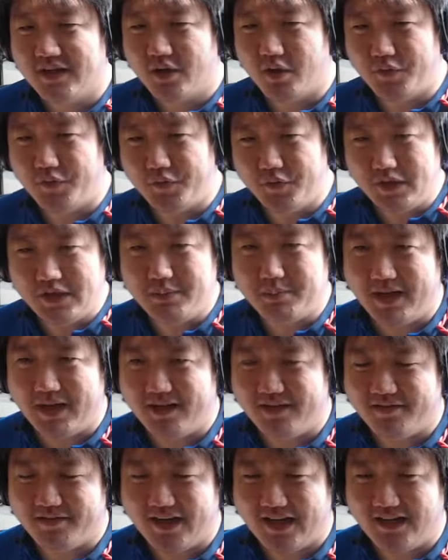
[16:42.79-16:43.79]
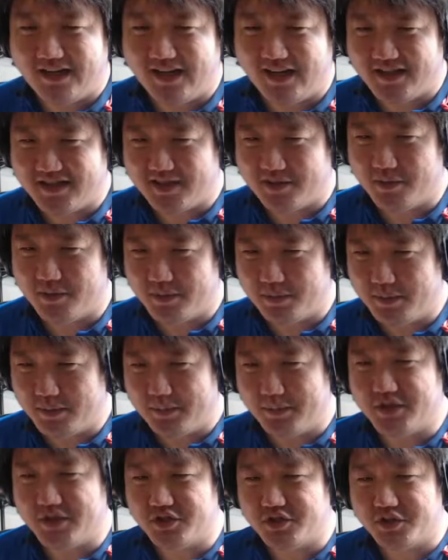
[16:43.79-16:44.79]
Hopefully my run later will be
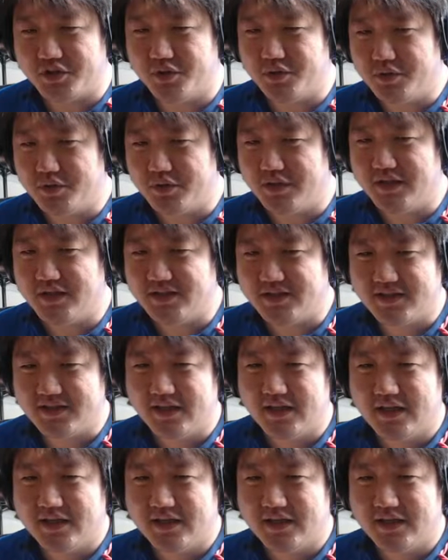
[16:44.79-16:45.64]
able to show you this.